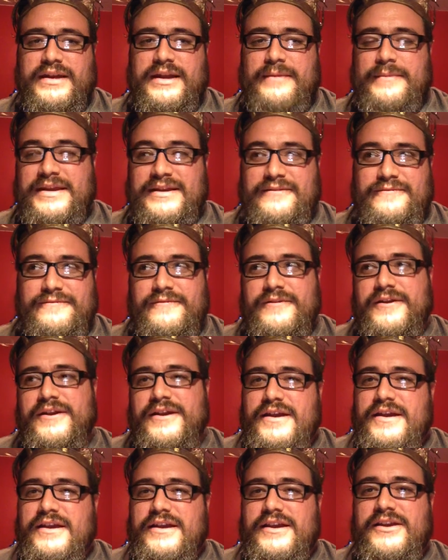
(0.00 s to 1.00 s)
I mean, if
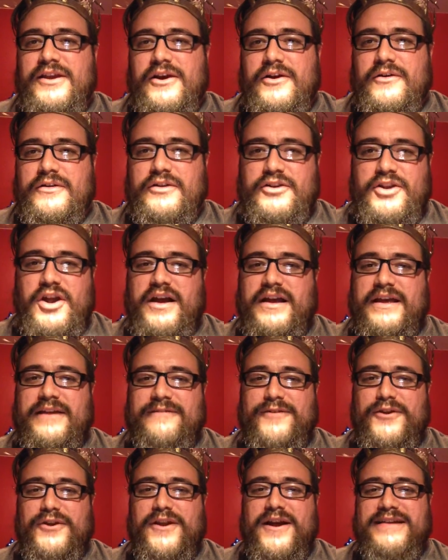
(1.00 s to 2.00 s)

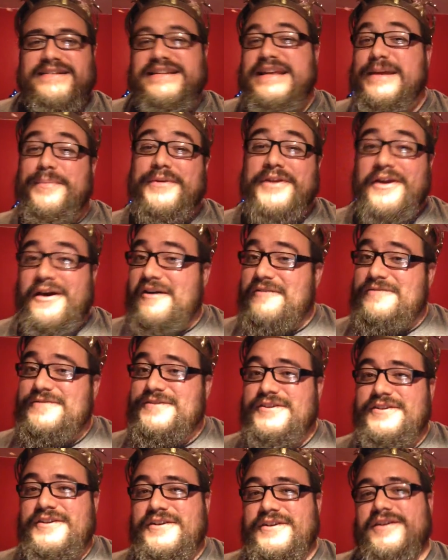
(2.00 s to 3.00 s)
you're not deep enough
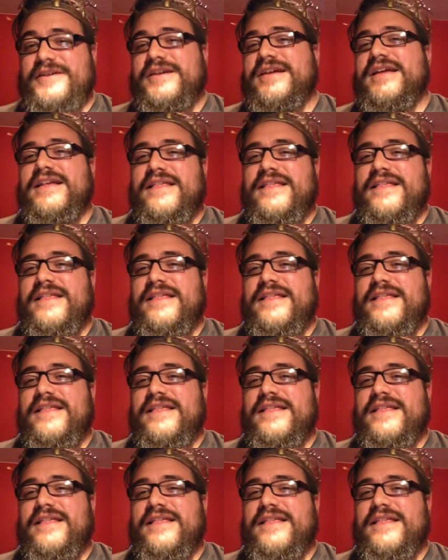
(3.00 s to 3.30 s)
to